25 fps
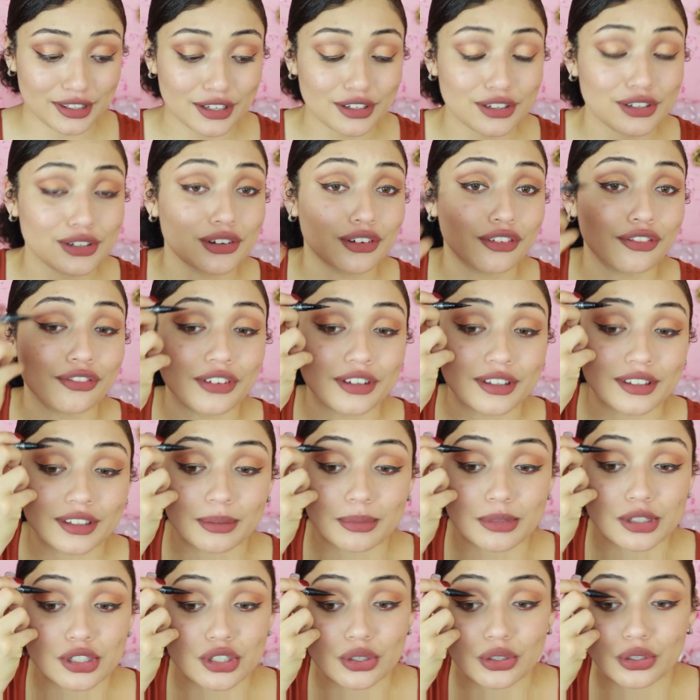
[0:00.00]
is how you gonna fix it.
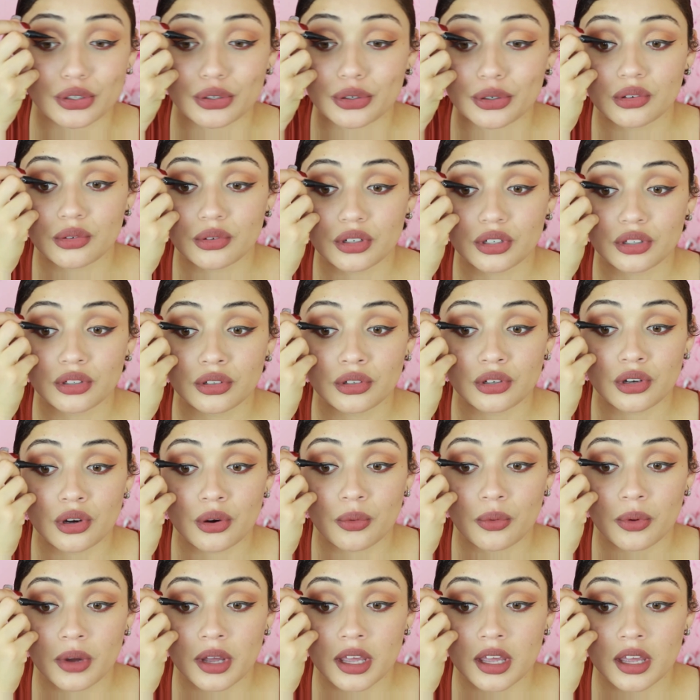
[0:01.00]
I'm gonna show you. Just redo
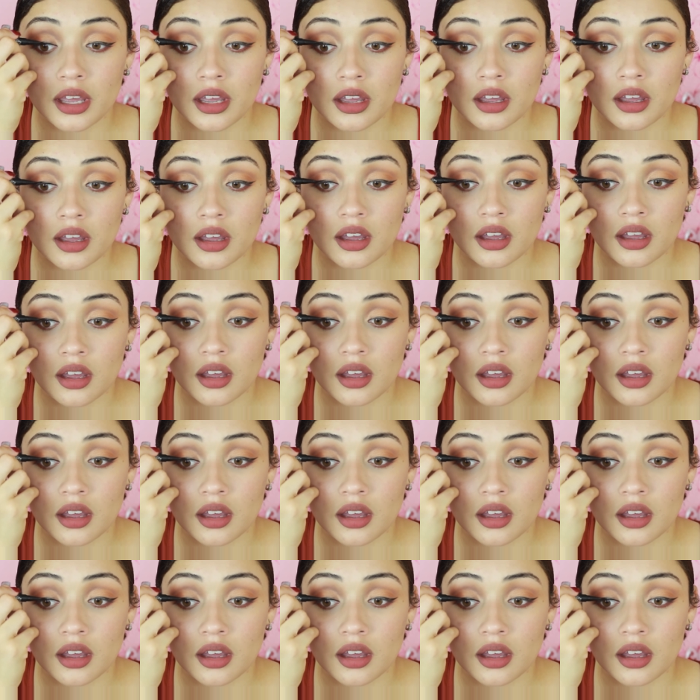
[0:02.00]
your wing.